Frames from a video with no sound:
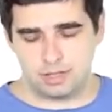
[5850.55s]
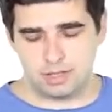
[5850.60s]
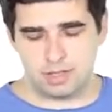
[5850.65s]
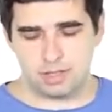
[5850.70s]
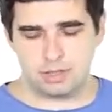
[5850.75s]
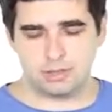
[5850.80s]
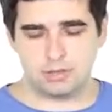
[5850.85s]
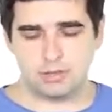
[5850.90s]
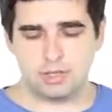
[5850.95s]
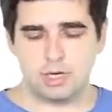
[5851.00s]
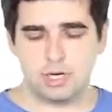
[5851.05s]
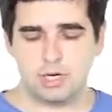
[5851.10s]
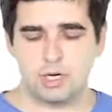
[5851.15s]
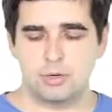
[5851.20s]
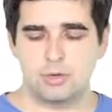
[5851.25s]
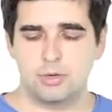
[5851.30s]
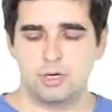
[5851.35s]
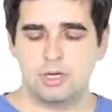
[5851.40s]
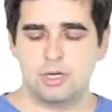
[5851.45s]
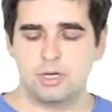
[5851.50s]
And
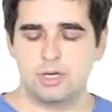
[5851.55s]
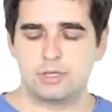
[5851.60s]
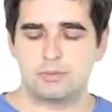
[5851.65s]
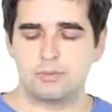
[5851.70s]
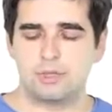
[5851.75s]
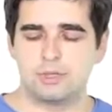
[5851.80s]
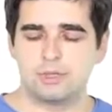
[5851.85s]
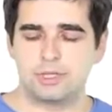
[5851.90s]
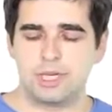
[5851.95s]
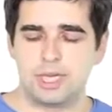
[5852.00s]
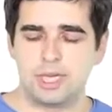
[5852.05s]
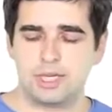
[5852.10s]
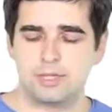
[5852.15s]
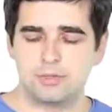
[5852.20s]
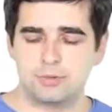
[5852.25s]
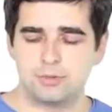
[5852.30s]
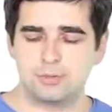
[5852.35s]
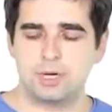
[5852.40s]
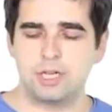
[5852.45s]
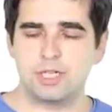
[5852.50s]
so it will
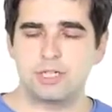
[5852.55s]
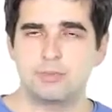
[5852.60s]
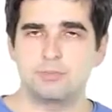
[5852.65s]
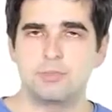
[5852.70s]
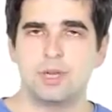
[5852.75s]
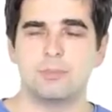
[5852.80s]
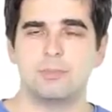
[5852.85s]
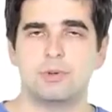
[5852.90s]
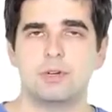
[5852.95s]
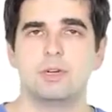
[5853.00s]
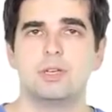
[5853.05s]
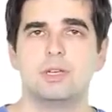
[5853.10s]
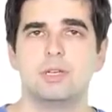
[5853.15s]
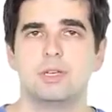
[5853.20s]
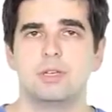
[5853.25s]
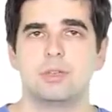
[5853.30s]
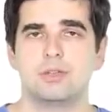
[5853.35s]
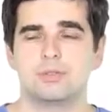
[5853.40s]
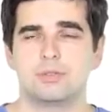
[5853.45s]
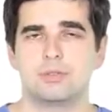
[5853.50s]
take too much
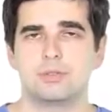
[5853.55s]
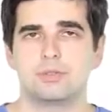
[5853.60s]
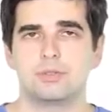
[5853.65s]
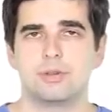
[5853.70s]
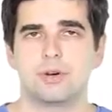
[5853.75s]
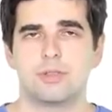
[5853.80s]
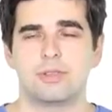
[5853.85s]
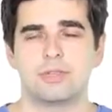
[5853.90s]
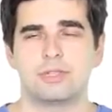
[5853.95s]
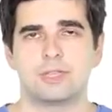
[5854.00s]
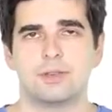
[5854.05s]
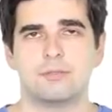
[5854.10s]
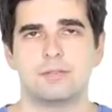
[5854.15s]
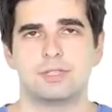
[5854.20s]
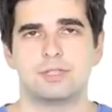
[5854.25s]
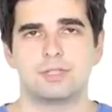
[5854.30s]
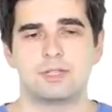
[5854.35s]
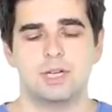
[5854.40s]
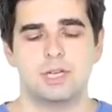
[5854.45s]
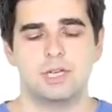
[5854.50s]
memory to store the
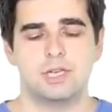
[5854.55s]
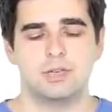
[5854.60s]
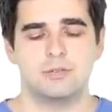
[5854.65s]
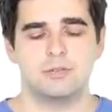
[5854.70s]
suffix array,